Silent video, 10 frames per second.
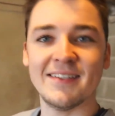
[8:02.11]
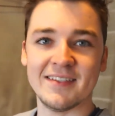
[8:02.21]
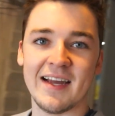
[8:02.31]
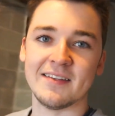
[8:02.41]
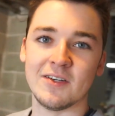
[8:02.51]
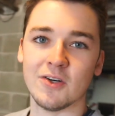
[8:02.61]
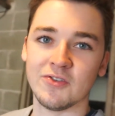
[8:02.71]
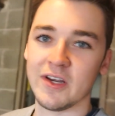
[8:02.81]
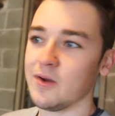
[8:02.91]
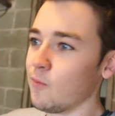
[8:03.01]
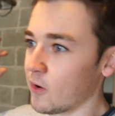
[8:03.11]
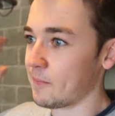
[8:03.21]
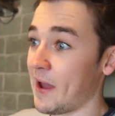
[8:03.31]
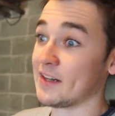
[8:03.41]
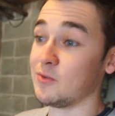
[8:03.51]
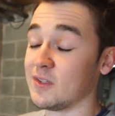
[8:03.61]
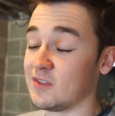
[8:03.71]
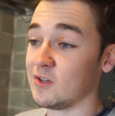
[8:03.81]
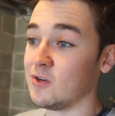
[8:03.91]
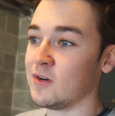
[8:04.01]
just had surgery. We'll get back to it
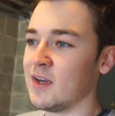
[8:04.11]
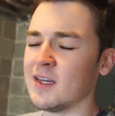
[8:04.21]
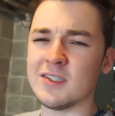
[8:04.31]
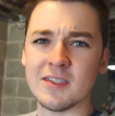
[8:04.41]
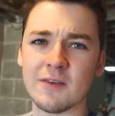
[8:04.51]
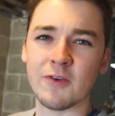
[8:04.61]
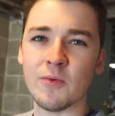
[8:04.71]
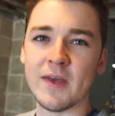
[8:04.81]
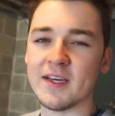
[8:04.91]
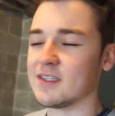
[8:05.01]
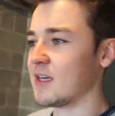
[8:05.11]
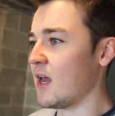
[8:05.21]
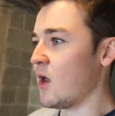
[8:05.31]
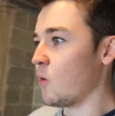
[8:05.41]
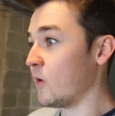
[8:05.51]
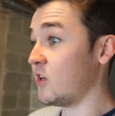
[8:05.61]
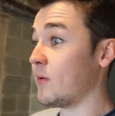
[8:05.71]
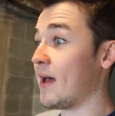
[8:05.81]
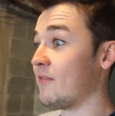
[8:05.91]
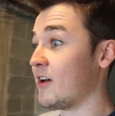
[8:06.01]
soon, just a few weeks. We do
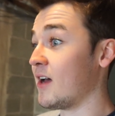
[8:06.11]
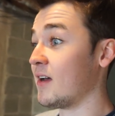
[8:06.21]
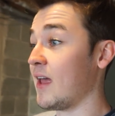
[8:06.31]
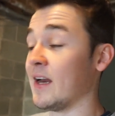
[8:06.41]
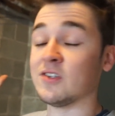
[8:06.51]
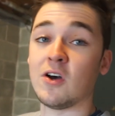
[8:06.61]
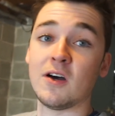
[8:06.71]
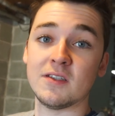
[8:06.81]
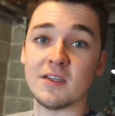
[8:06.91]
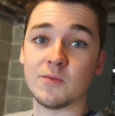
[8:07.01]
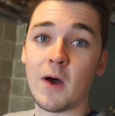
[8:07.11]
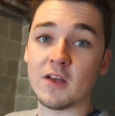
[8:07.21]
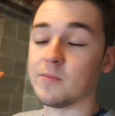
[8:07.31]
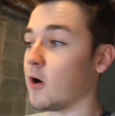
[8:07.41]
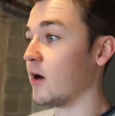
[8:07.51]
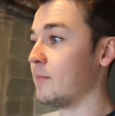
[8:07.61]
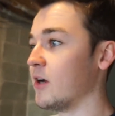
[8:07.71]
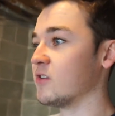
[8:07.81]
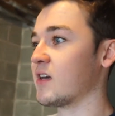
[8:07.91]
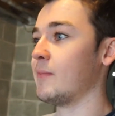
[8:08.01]
have an exhaust as well as bar and
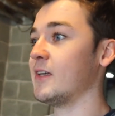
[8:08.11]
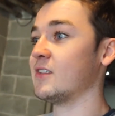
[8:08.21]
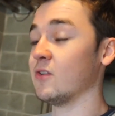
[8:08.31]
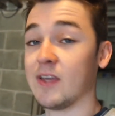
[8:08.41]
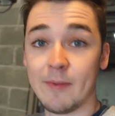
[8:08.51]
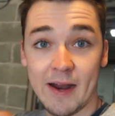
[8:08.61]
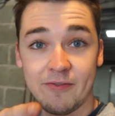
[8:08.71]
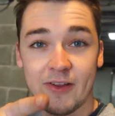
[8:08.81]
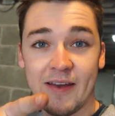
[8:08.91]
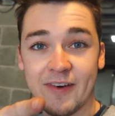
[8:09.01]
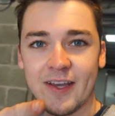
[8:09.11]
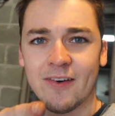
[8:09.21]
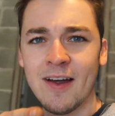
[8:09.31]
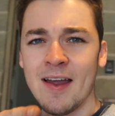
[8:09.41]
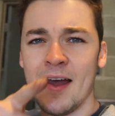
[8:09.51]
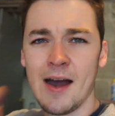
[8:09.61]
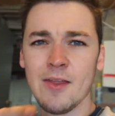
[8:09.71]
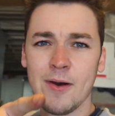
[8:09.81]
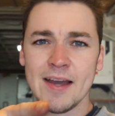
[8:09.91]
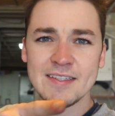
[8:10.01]
mirrors coming, so keep an eye out for that video.
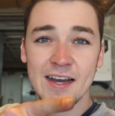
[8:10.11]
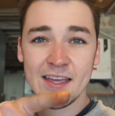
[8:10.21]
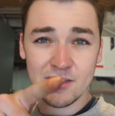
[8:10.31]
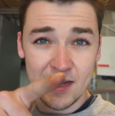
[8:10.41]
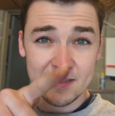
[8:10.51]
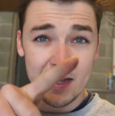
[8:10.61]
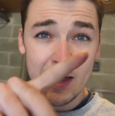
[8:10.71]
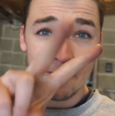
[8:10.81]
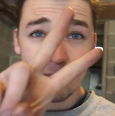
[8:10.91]
Otherwise, I'll catch you next time.